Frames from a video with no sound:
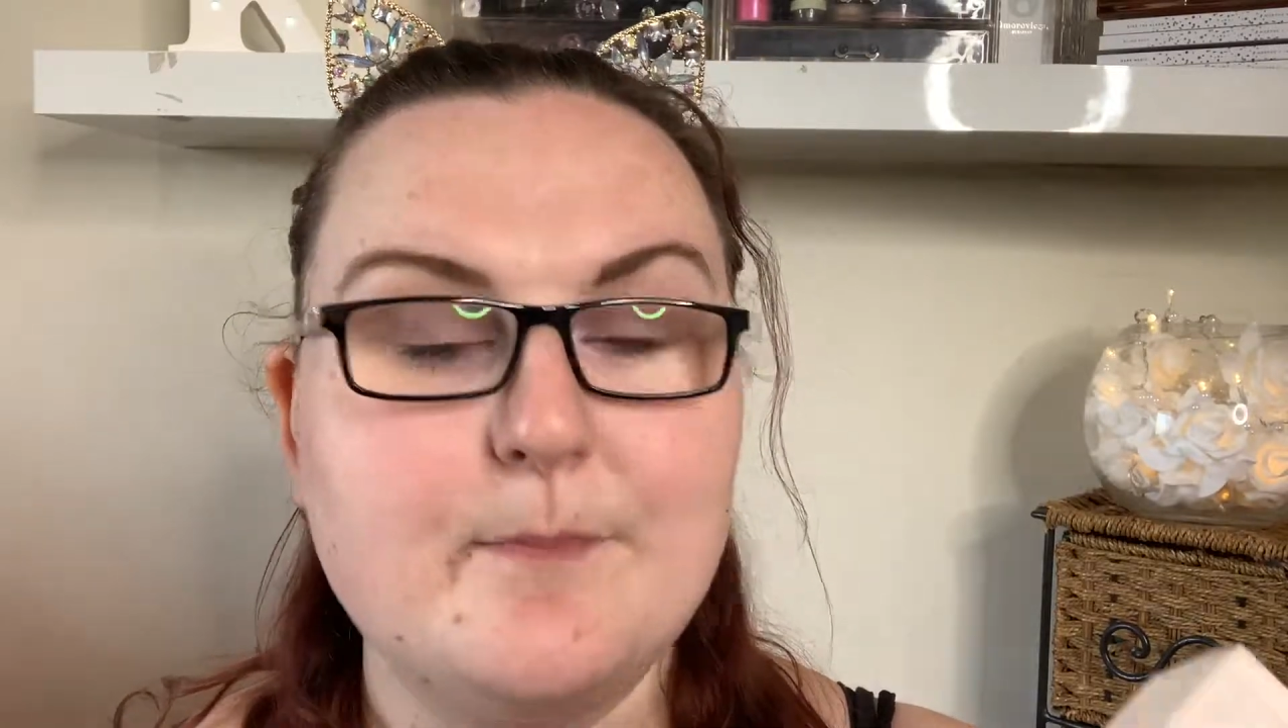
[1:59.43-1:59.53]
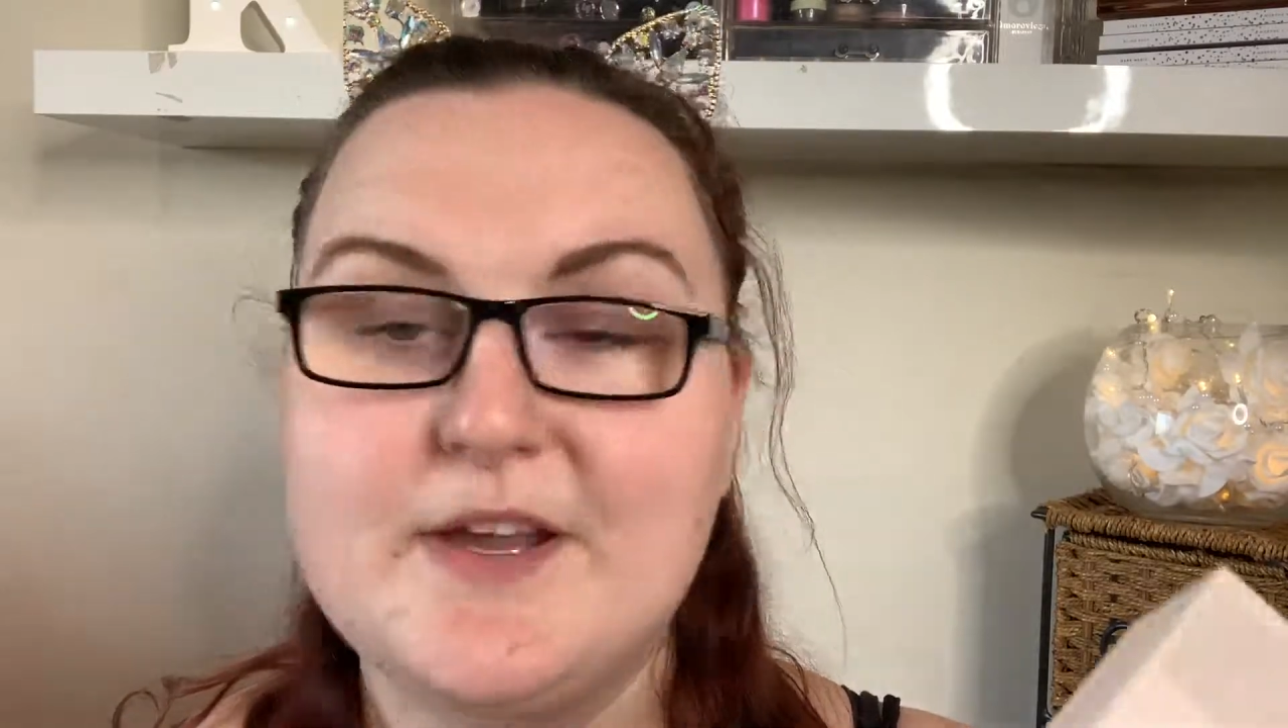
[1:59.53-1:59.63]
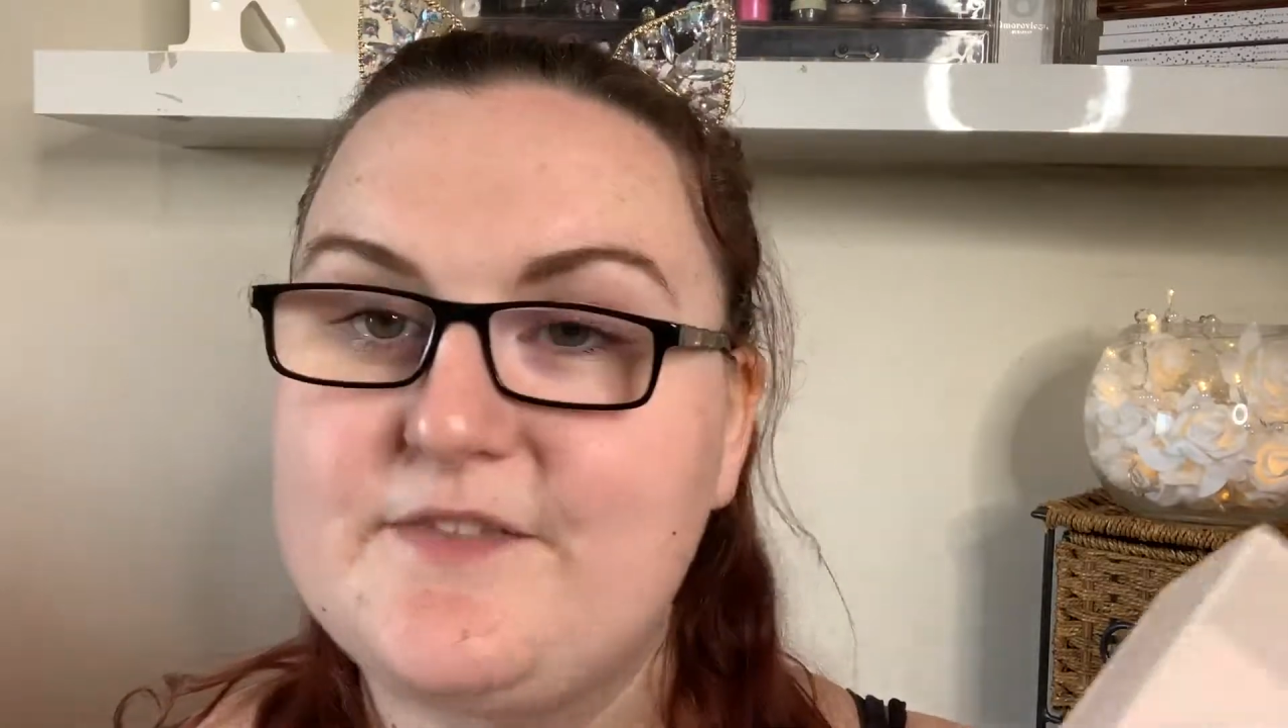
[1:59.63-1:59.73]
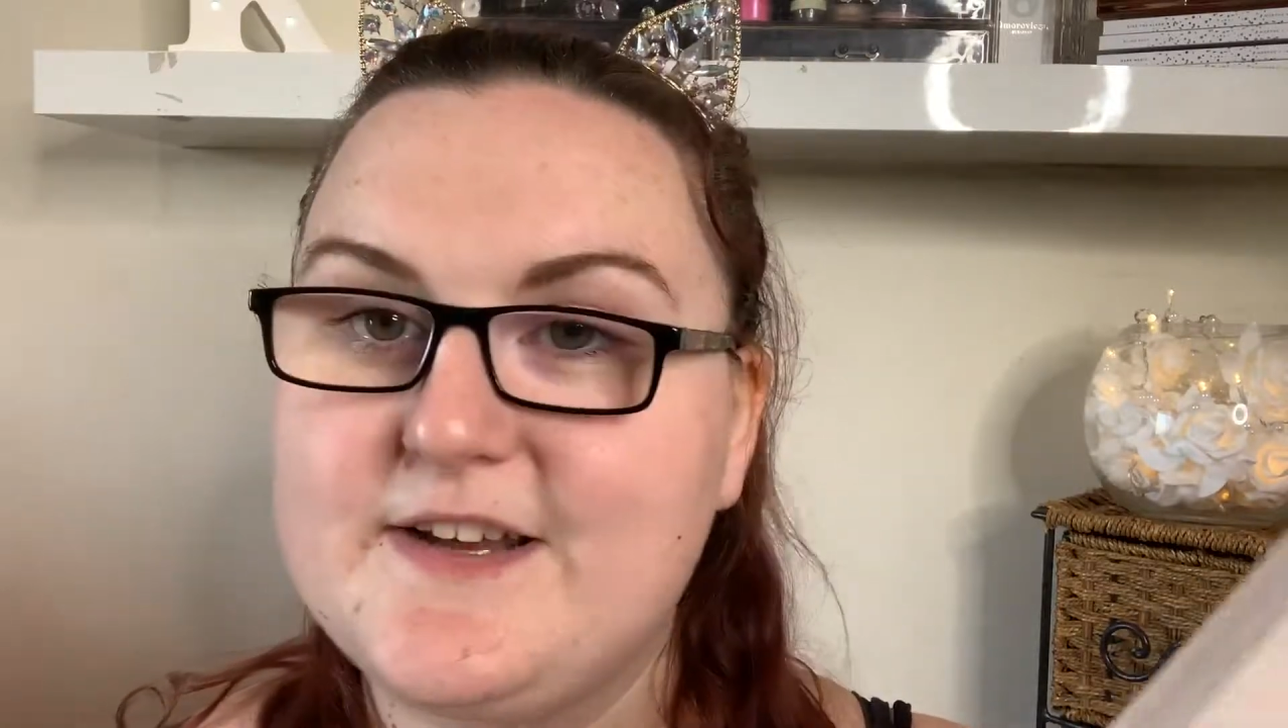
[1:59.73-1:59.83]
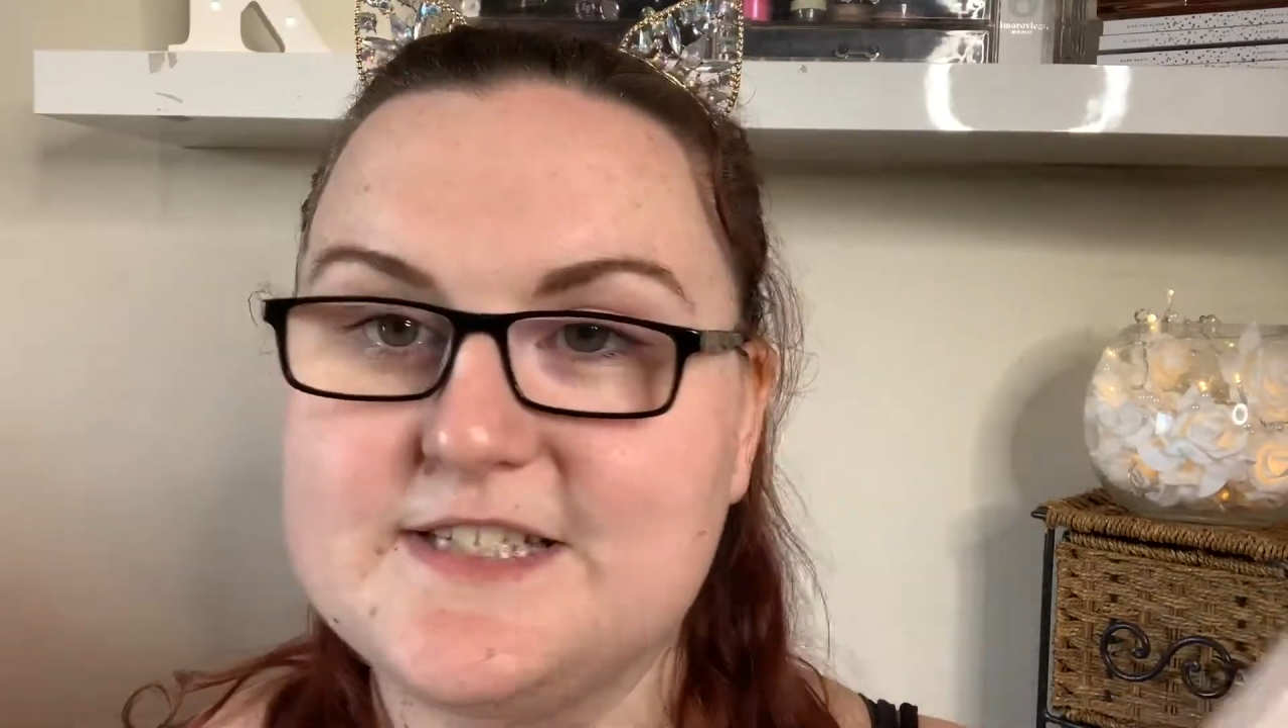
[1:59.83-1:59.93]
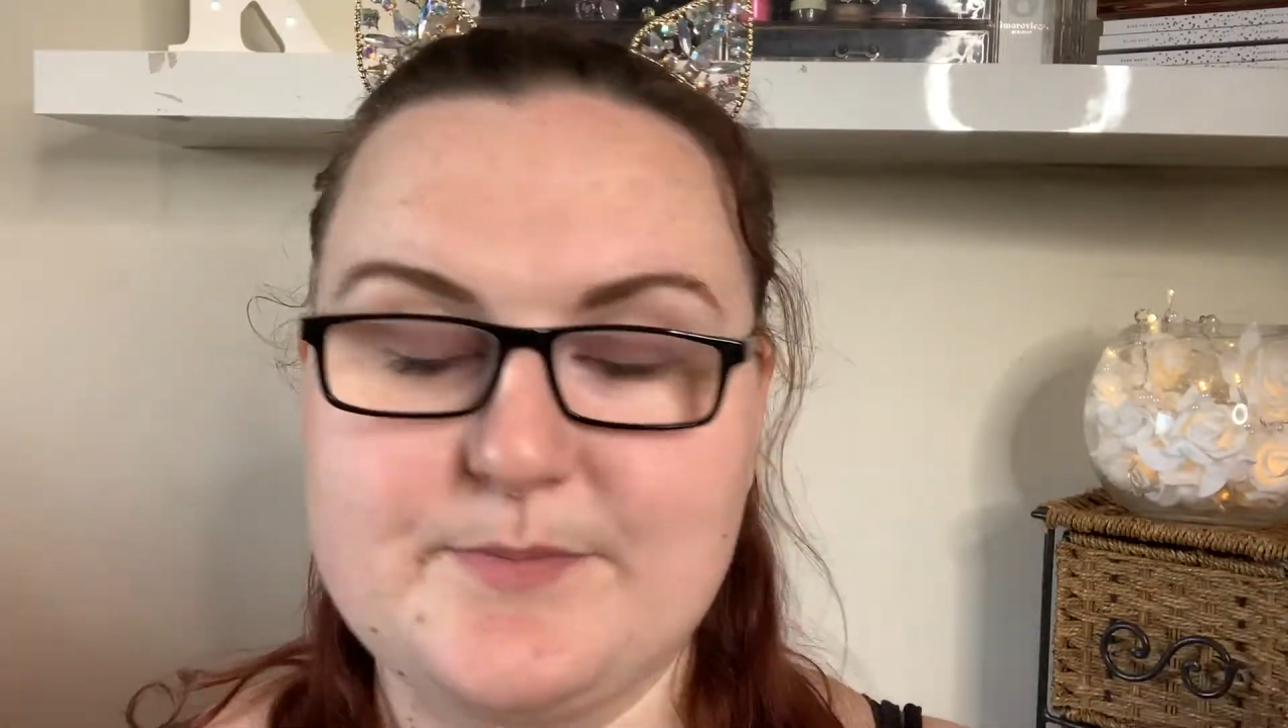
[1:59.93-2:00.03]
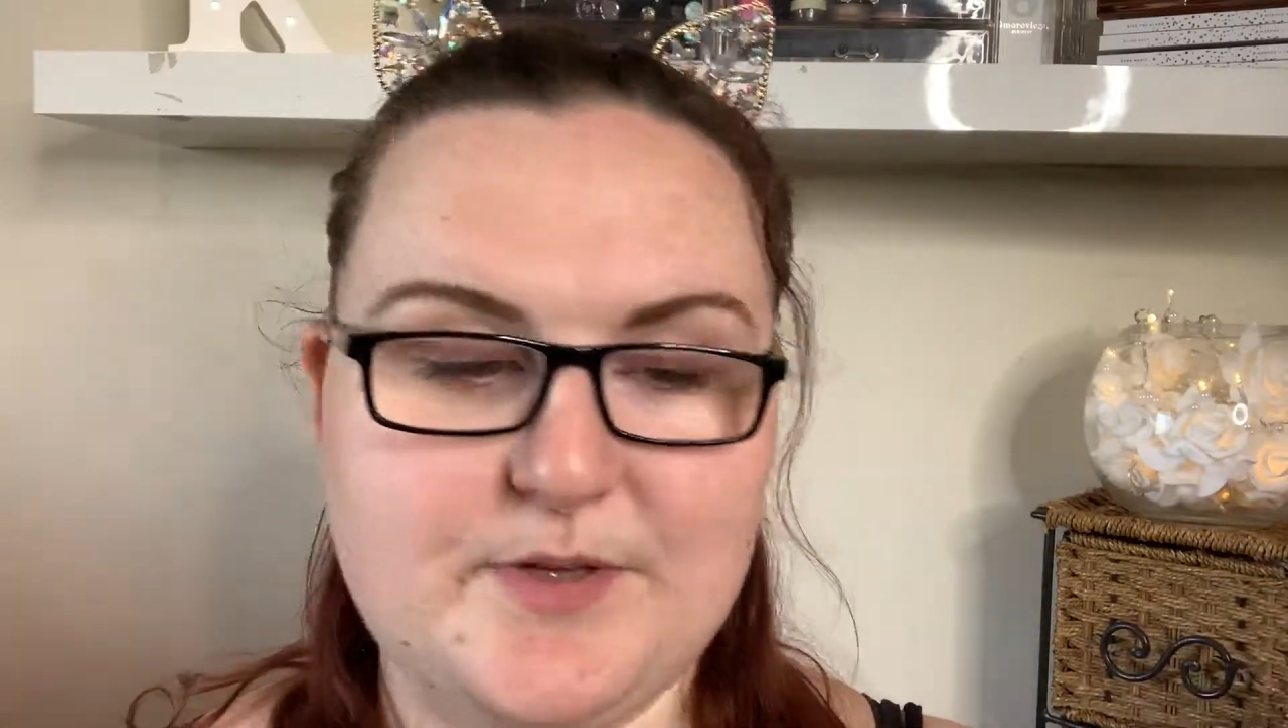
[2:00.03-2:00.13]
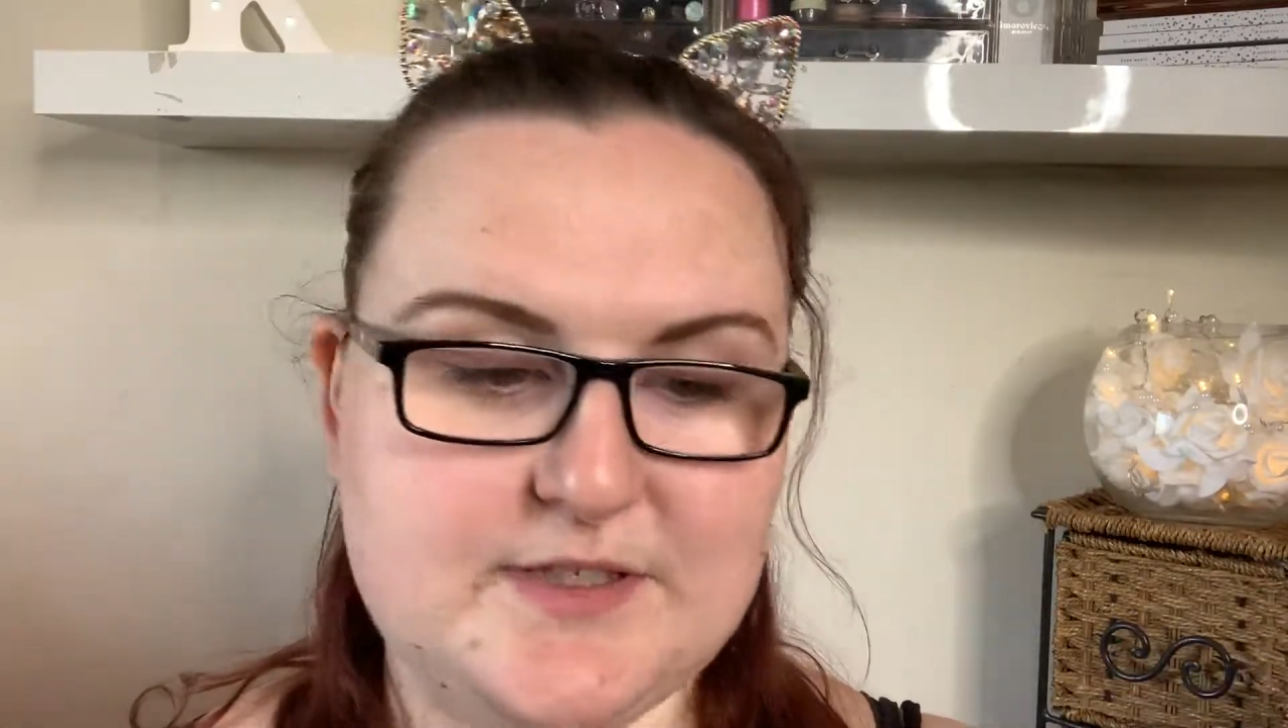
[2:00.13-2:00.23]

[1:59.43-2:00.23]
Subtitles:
by Fenty